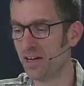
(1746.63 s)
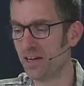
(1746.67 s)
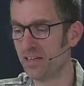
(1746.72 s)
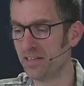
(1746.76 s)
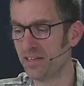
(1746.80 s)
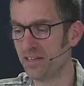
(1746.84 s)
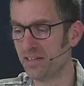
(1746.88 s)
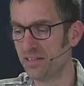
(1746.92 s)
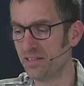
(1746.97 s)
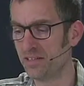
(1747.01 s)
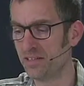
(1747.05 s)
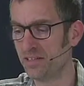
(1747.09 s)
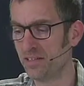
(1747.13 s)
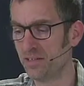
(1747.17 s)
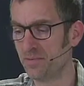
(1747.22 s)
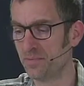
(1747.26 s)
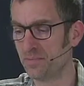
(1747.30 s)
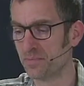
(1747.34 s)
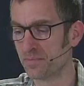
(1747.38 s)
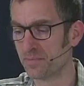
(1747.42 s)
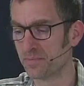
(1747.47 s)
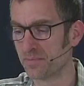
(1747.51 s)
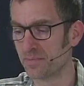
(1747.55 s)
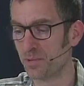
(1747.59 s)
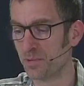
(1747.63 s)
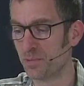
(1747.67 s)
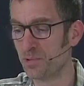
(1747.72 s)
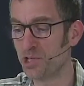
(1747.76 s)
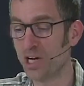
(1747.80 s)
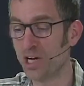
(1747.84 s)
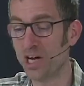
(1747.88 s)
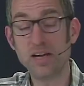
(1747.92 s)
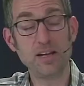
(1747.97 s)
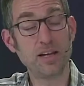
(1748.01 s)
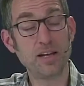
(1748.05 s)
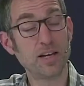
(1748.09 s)
identity,
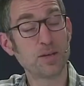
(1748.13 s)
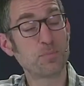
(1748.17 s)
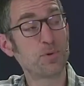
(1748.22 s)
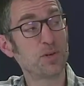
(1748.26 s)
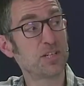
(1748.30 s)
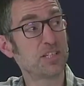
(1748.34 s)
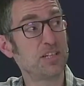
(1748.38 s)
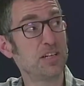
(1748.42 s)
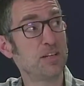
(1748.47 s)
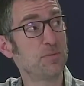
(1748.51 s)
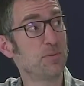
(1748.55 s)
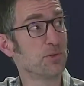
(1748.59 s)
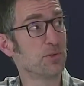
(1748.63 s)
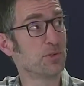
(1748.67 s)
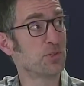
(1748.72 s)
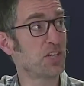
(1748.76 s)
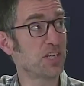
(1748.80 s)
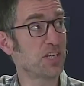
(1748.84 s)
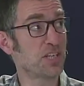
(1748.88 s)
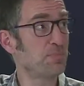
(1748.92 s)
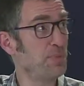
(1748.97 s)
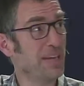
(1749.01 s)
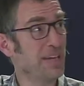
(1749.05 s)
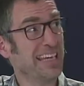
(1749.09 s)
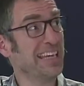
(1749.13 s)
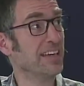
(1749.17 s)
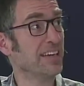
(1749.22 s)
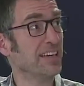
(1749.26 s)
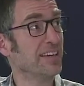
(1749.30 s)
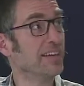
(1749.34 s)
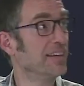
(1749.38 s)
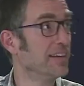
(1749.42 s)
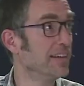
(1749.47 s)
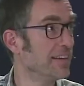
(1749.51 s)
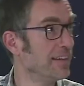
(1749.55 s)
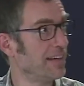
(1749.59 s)
which I like personally most, just
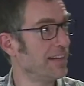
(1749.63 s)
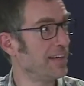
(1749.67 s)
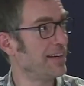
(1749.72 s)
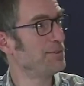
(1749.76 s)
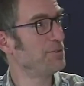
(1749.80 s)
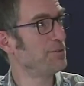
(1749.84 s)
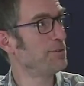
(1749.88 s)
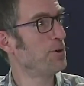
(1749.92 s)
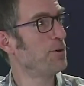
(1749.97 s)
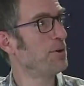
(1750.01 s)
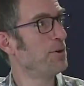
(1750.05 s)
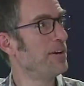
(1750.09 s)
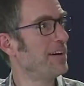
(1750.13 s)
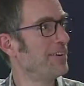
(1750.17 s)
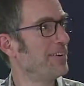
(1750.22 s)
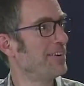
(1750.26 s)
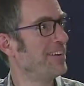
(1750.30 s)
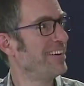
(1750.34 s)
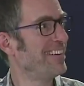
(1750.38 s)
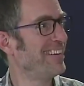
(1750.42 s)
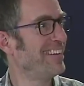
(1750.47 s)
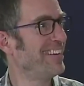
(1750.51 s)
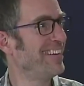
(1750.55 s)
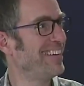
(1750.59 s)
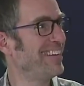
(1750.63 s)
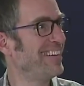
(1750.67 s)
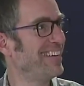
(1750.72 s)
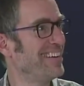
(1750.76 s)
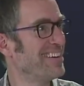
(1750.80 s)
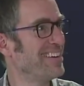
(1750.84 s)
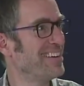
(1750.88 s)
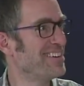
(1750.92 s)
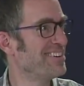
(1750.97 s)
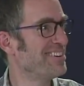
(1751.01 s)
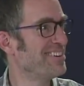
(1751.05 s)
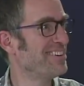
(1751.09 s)
pinging, and you know
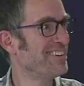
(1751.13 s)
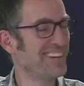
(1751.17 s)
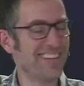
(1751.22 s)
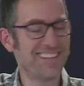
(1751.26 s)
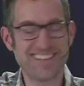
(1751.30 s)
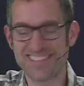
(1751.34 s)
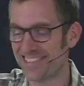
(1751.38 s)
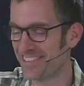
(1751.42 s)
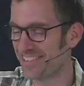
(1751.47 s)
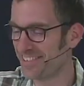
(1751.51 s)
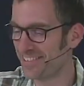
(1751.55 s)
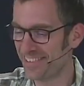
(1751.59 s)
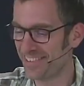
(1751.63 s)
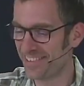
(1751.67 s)
who it is.